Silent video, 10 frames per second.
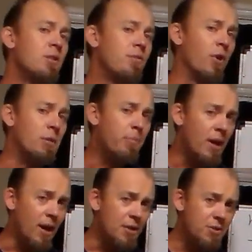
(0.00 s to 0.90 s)
It's very
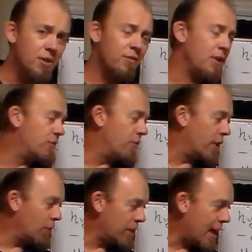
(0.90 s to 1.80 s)
positive, it's
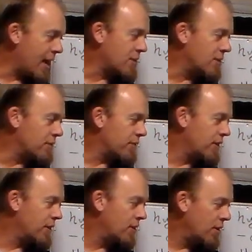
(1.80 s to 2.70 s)
very reactive.
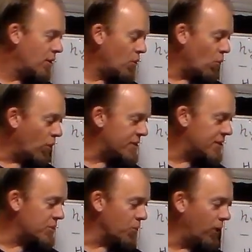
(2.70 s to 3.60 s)

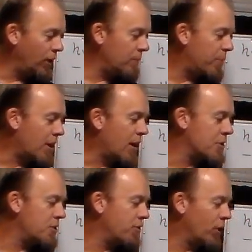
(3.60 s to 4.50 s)
What's this really
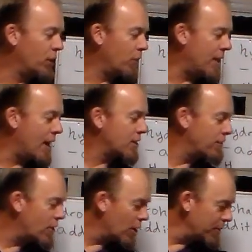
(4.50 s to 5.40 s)
positive, really
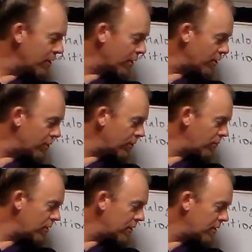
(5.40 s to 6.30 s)
reactive carbon going to
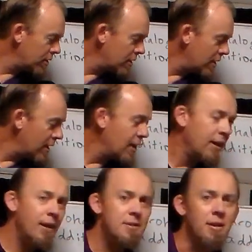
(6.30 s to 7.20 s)
do?
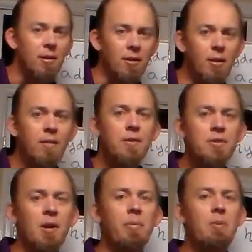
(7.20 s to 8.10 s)
It's going to look
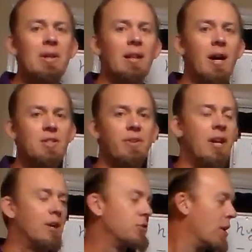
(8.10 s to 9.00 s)
for something with lots of
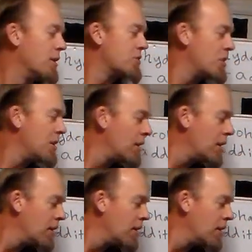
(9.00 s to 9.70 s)
electrons.